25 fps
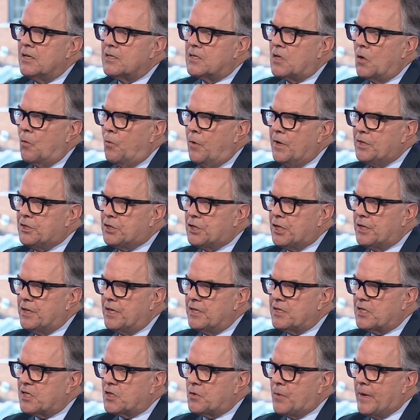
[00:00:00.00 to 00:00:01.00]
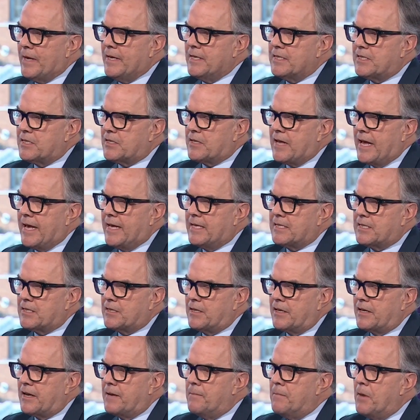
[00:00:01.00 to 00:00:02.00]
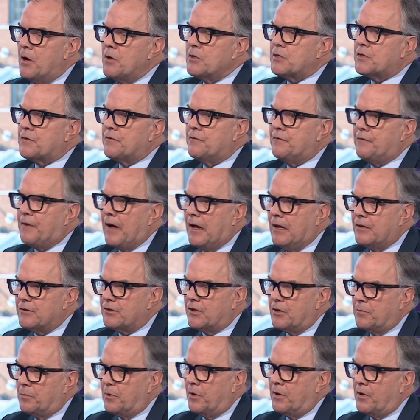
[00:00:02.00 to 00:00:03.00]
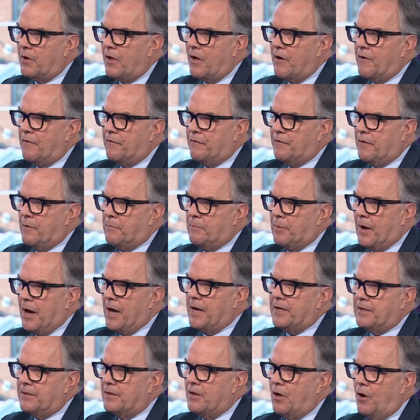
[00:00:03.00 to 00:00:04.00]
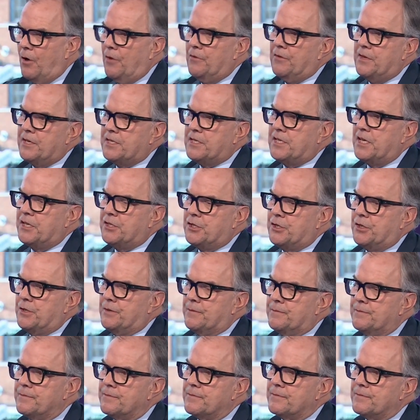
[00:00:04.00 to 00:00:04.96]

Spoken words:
So which are the swing states that are most vulnerable for Biden on this issue?